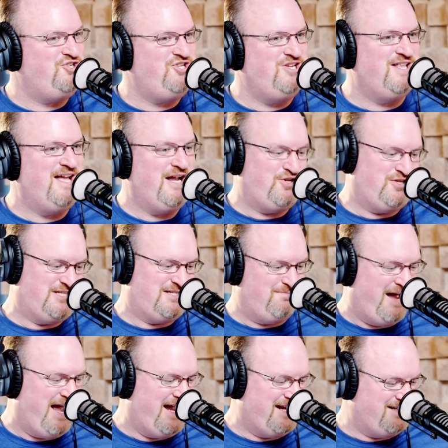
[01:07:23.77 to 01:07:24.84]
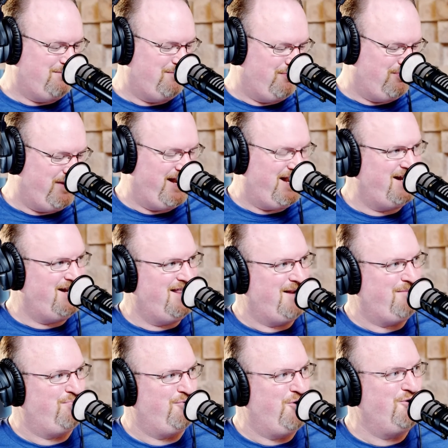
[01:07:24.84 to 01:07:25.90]
she like smacked and like kind of
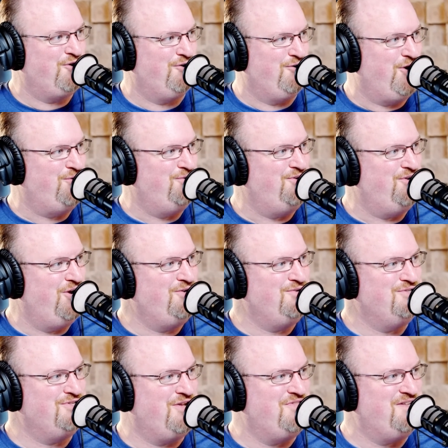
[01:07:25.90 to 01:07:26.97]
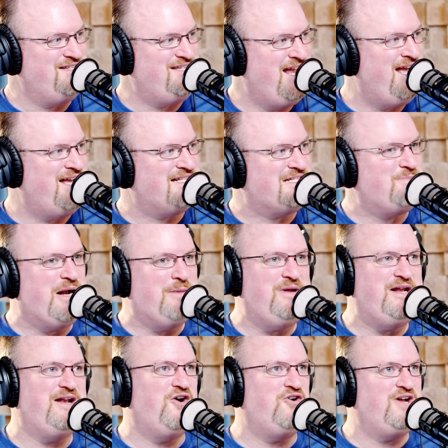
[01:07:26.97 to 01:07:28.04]
like broke her own nose on the desk. But I
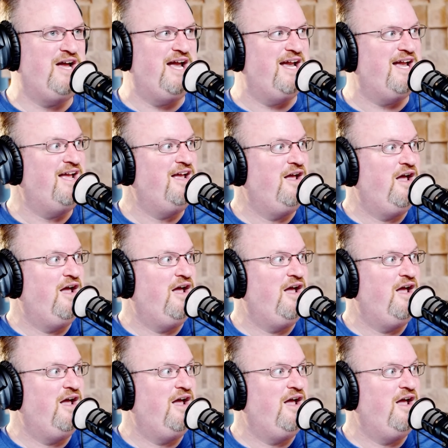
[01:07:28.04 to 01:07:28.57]
mean, okay,